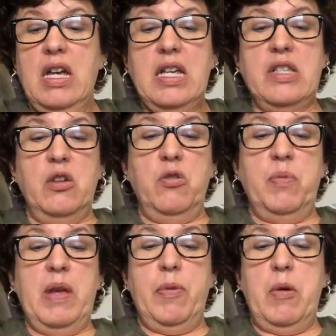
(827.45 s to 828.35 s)
His own
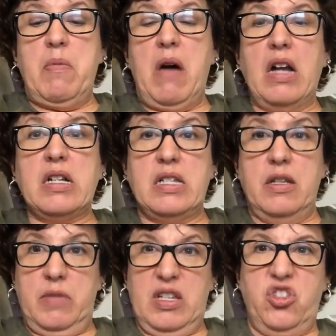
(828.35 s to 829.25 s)
people mocked
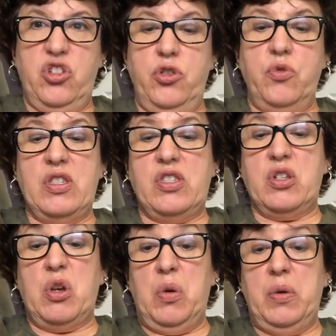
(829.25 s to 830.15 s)
him. His children
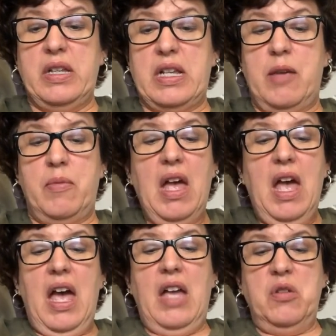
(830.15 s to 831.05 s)
scolded him.
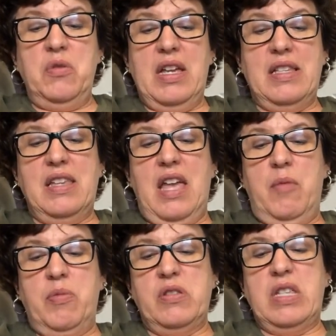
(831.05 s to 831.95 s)
And oh yes,
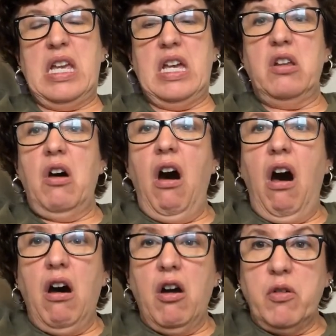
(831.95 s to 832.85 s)
campers, he had
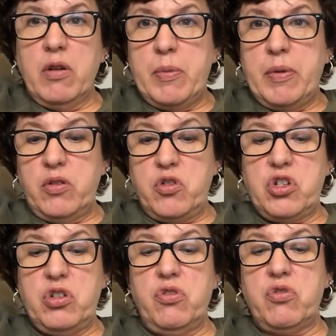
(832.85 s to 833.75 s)
horrible
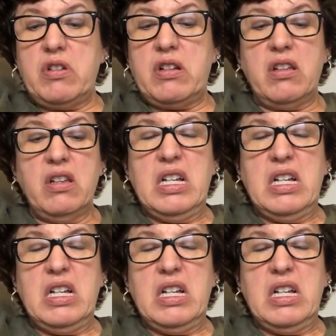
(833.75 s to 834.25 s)
children.